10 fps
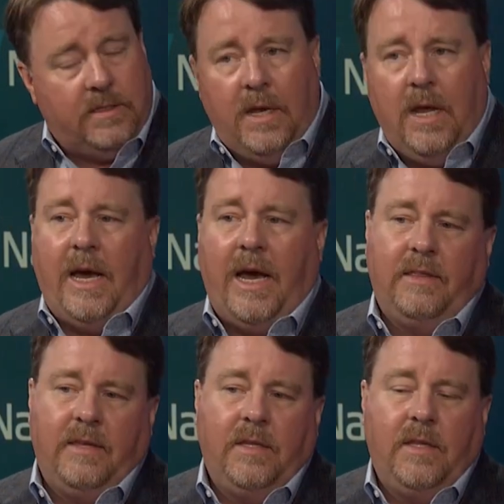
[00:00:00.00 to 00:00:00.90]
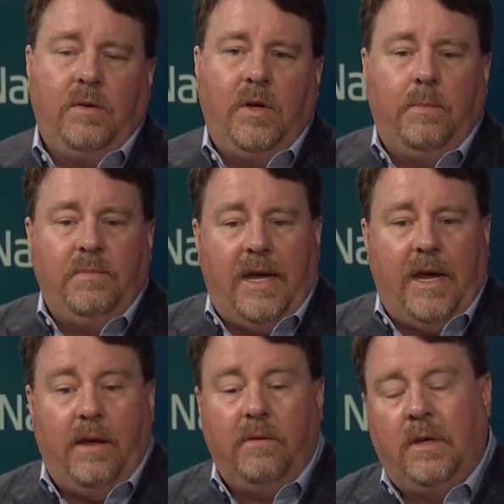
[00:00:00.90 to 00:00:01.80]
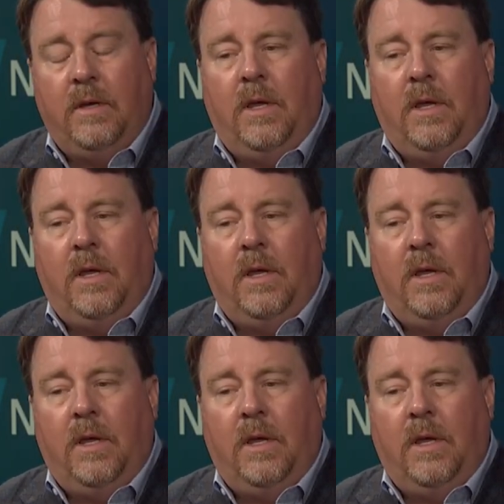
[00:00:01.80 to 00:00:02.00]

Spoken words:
Mm-hmm. I think they'll come down,